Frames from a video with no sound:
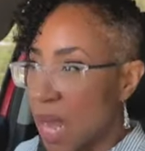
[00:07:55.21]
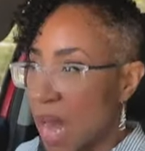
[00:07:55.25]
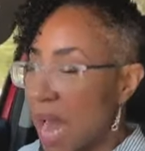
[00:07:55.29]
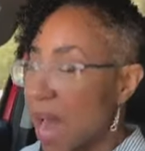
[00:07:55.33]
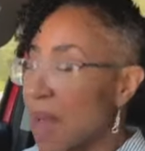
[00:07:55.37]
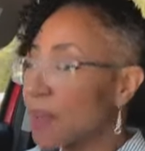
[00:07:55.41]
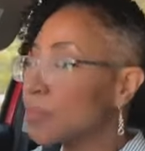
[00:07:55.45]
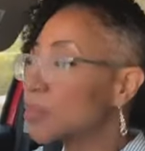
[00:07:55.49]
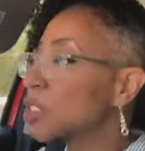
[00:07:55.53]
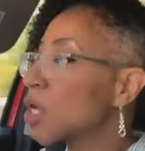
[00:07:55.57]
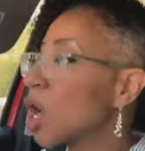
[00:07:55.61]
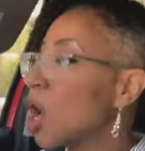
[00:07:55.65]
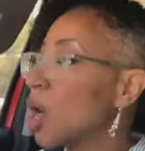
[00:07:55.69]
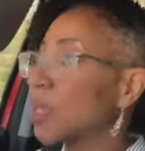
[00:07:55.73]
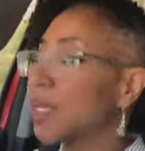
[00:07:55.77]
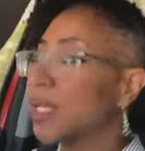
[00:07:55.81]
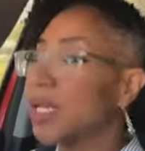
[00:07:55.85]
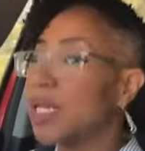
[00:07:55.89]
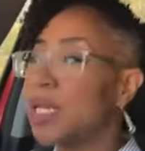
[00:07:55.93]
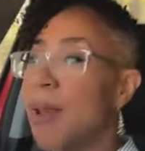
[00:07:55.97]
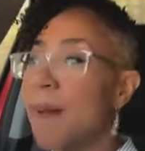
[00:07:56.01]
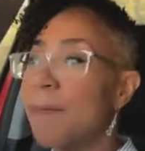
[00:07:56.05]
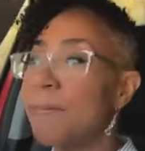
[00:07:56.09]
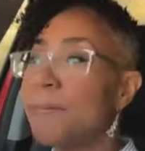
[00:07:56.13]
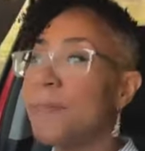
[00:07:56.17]
I'm
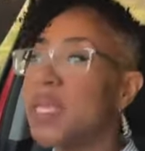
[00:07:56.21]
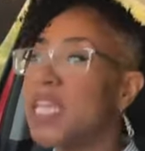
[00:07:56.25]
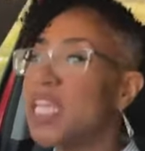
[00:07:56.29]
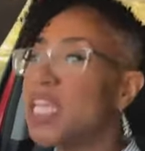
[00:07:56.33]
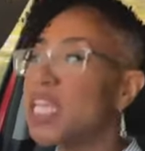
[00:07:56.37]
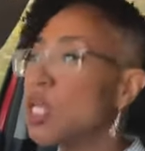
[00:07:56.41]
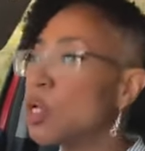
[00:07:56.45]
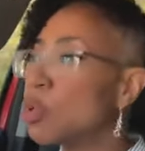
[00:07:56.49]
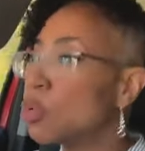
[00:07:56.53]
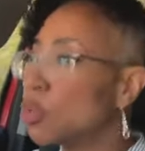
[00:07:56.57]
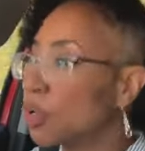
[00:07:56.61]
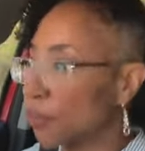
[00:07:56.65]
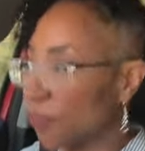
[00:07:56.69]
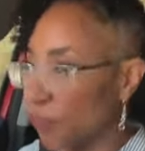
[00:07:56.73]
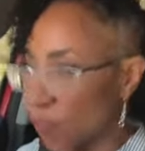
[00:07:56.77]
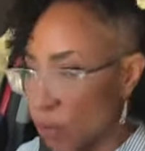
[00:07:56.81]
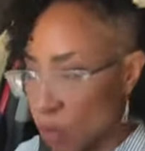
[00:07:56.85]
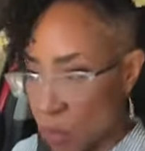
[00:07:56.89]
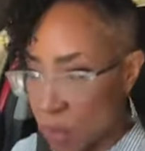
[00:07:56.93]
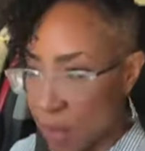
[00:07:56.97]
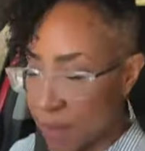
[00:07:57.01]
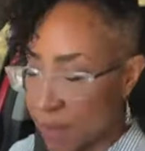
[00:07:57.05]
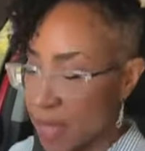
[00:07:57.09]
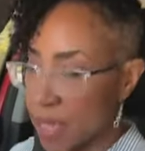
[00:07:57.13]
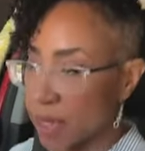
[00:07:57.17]
talking
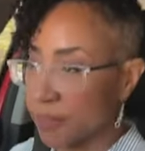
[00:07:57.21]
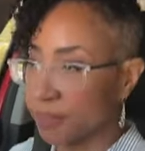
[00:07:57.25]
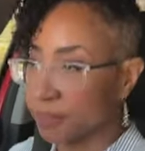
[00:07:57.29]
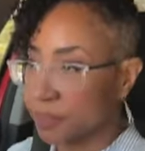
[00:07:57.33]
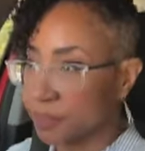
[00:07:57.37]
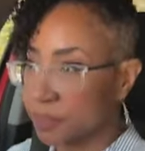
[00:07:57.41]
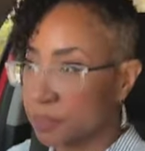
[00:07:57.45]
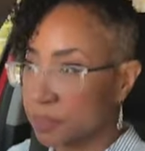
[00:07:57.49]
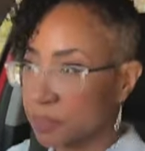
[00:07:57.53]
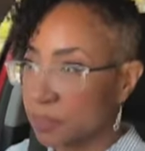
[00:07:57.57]
beautiful women.